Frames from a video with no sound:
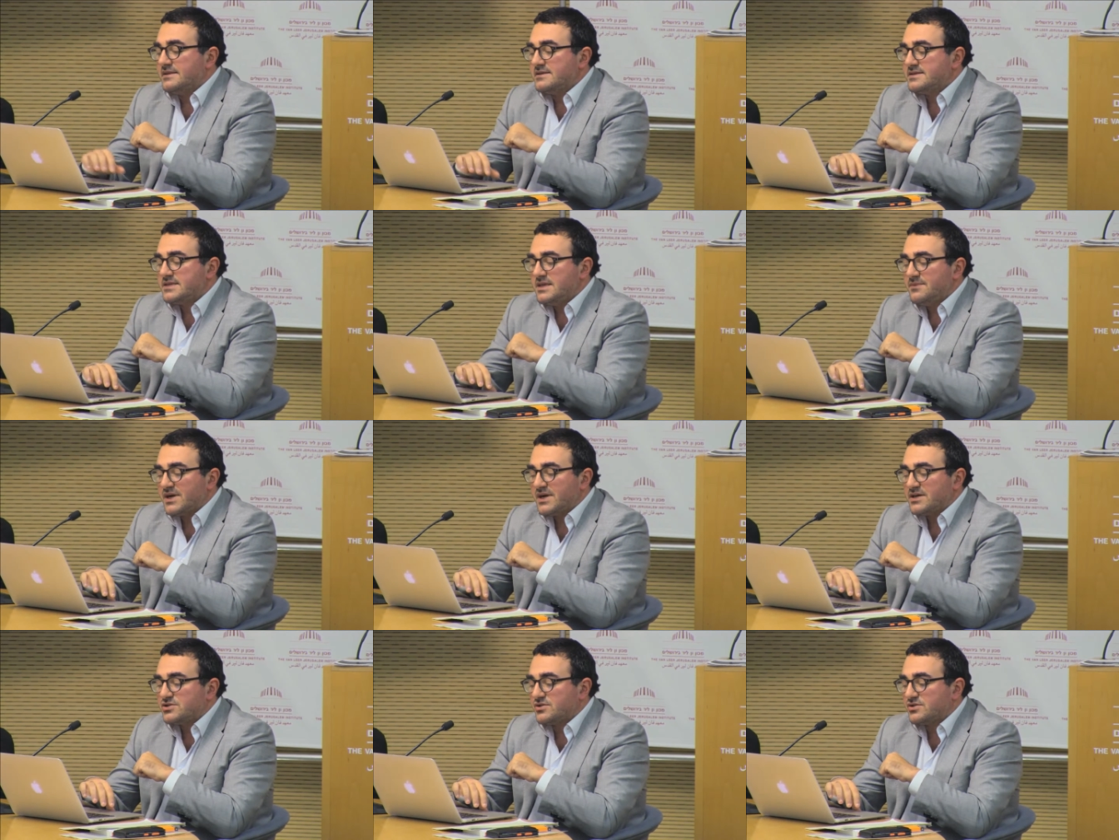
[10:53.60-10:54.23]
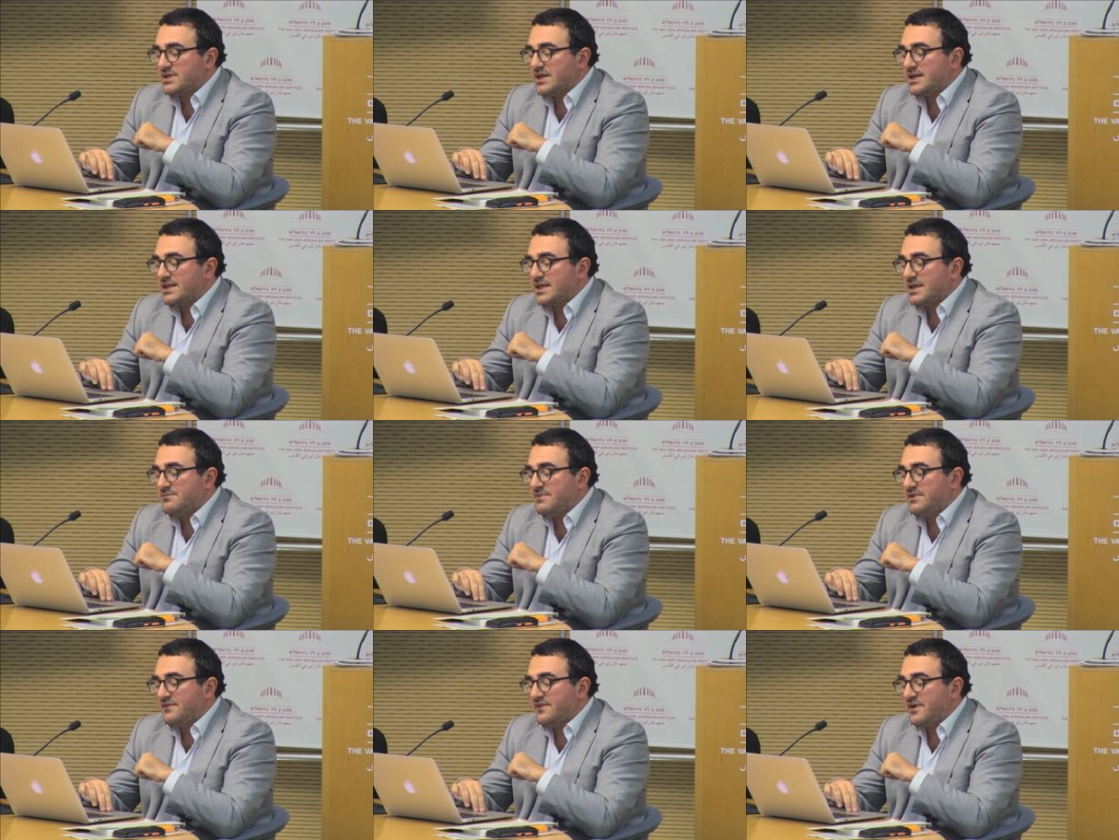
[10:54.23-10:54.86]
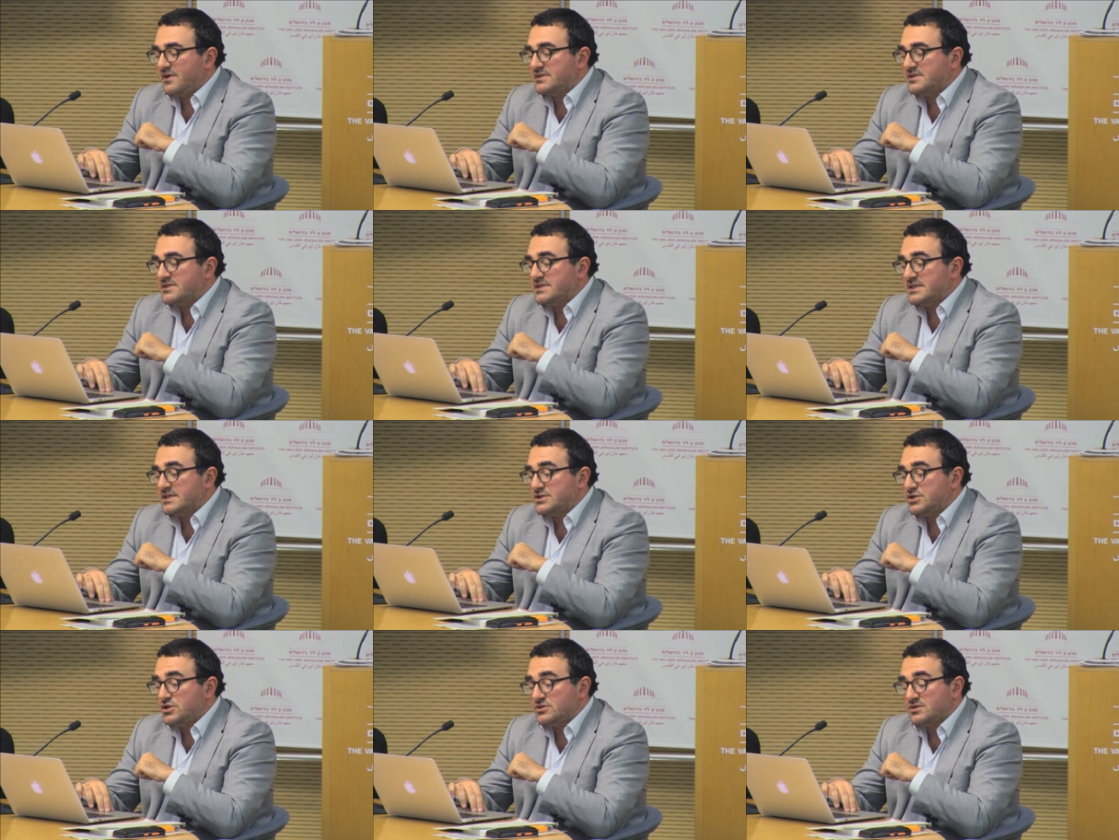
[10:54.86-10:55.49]
And the same rationale can be found in
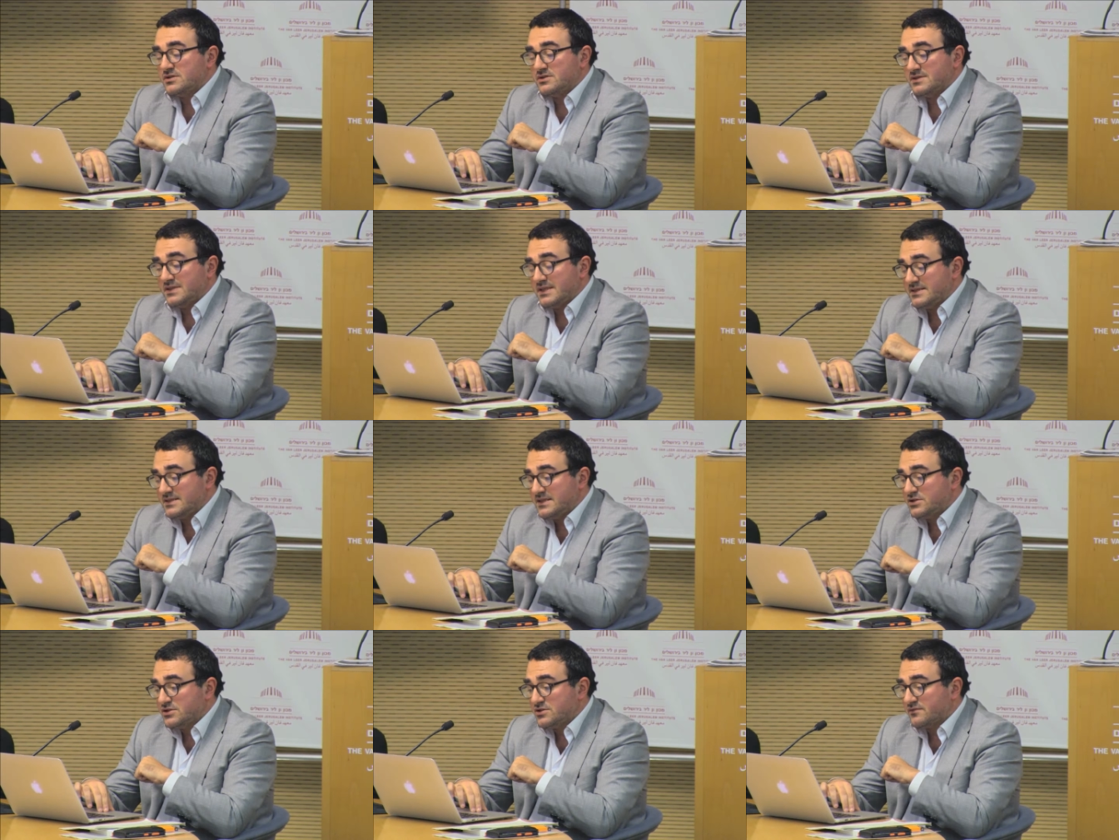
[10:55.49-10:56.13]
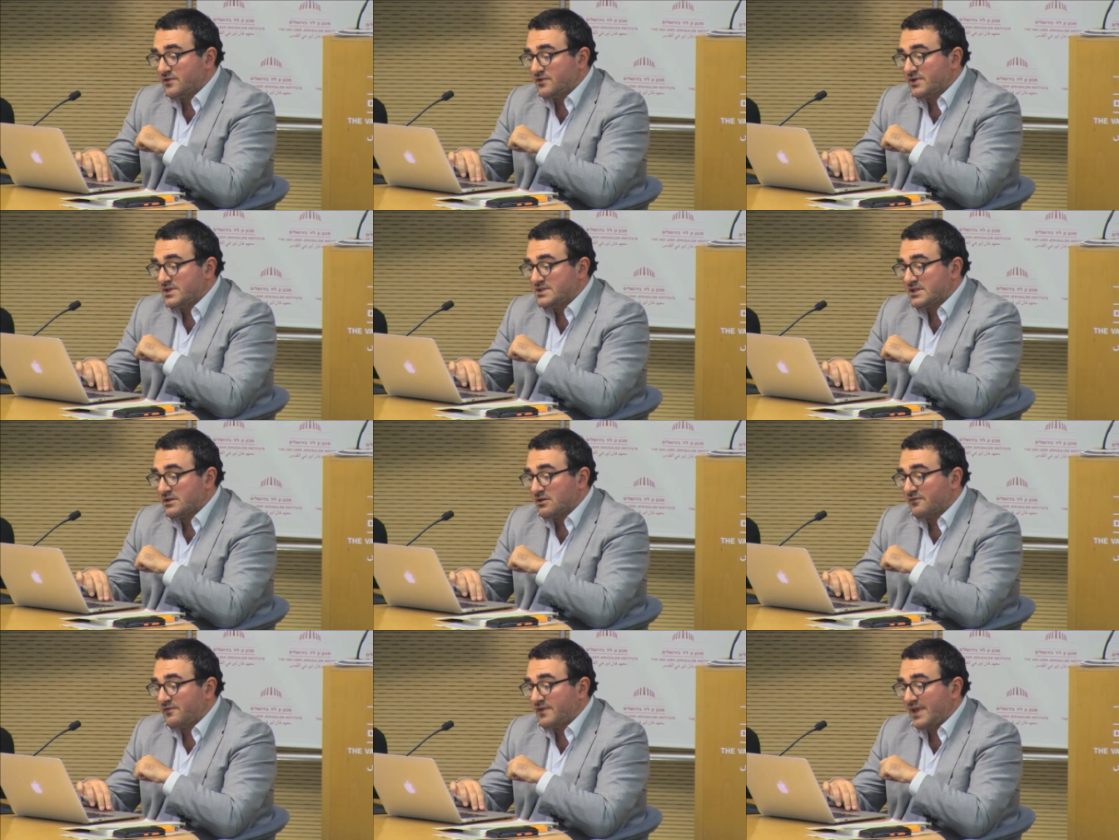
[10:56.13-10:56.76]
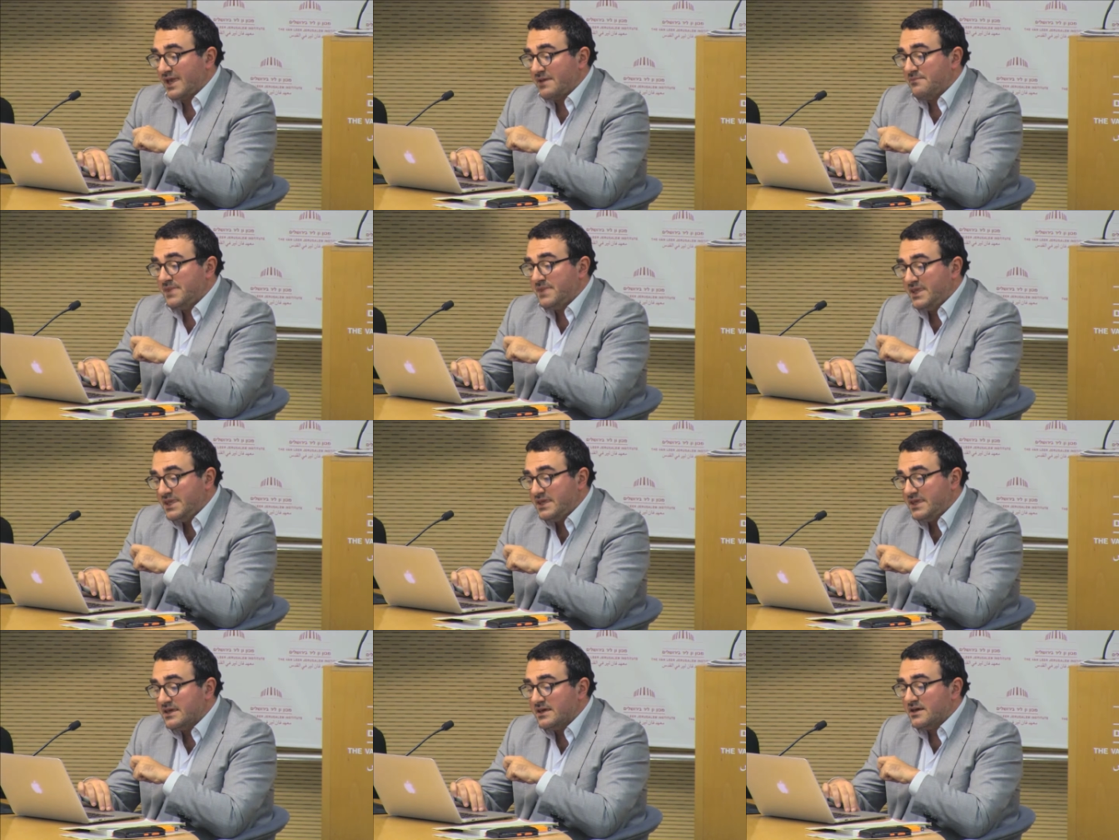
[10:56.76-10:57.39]
the decision, for instance, of
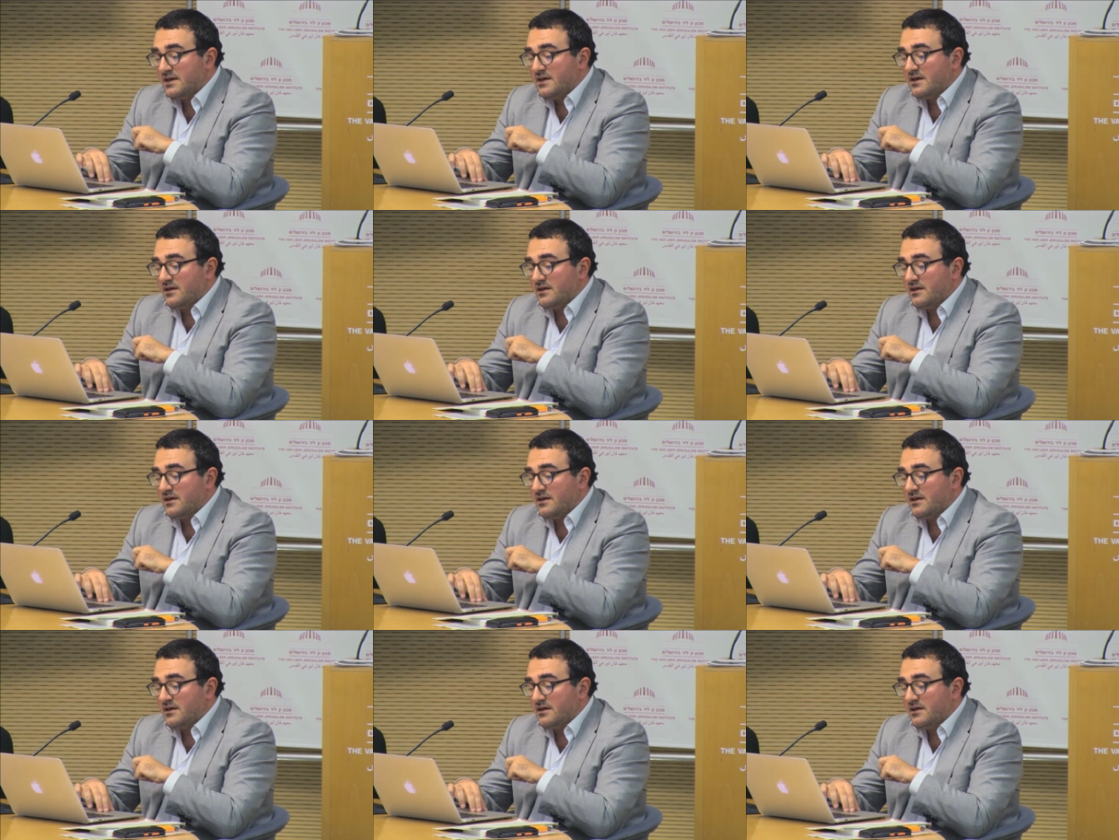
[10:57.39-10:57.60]
ME